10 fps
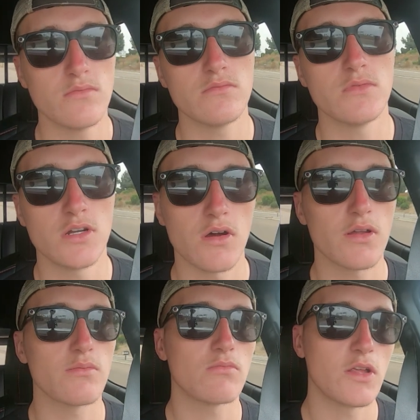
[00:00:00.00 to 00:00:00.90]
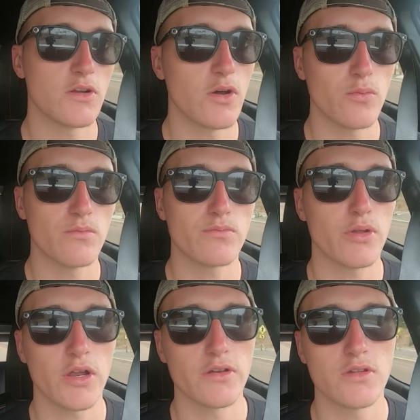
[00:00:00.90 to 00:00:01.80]
and you don't
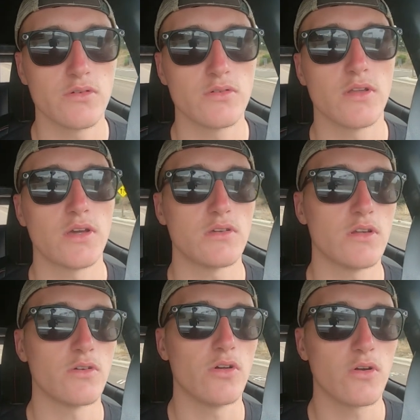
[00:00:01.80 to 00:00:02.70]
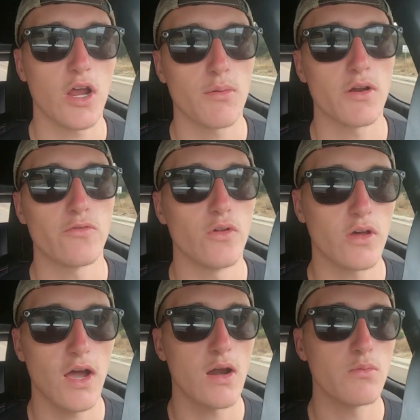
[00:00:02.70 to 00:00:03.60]
plan on doing you don't care about your fuel
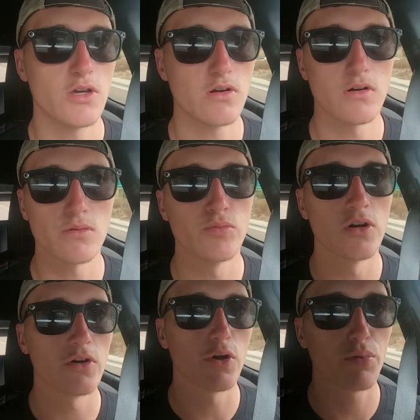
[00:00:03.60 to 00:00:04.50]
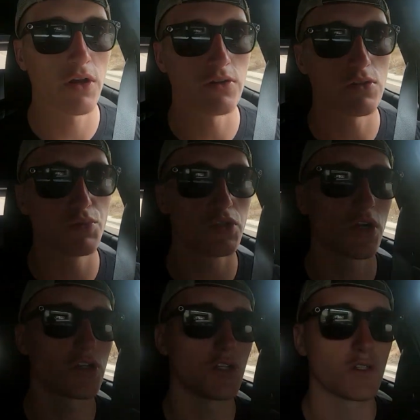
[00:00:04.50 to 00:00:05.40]
economy, or you don't plan on
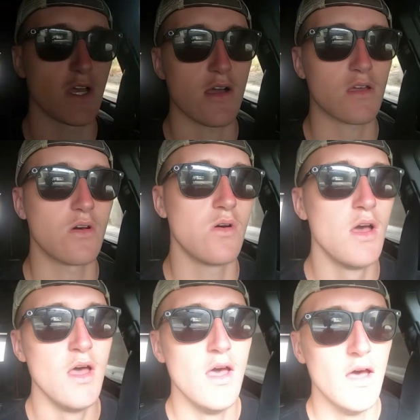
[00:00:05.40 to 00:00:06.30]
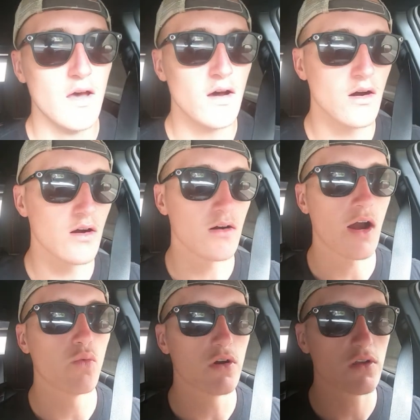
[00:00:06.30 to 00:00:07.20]
supercharging your taco,
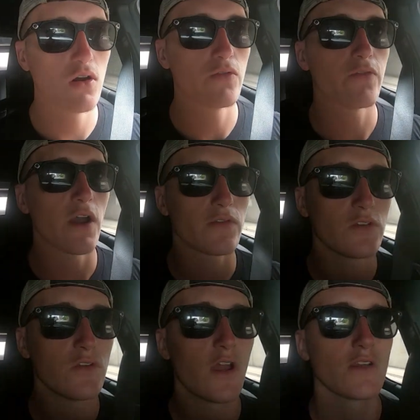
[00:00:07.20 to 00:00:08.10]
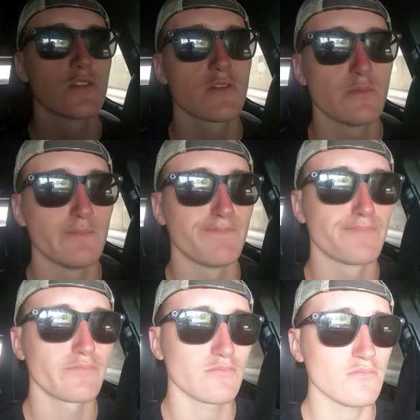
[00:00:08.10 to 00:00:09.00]
I would go 529s.
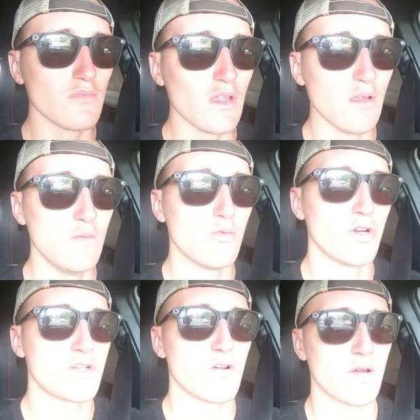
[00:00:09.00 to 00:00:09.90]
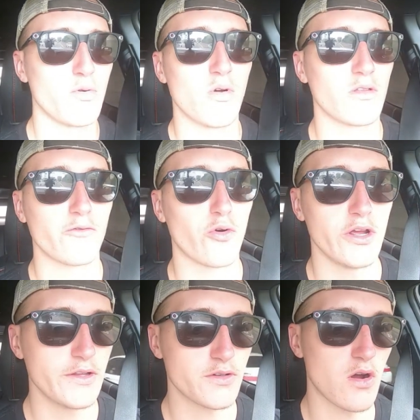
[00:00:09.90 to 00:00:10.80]
Which, don't get me wrong, the
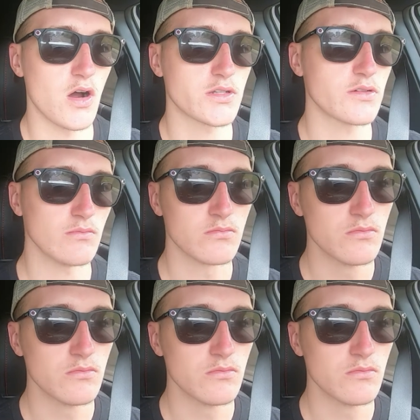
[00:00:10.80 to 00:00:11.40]
48s are awesome.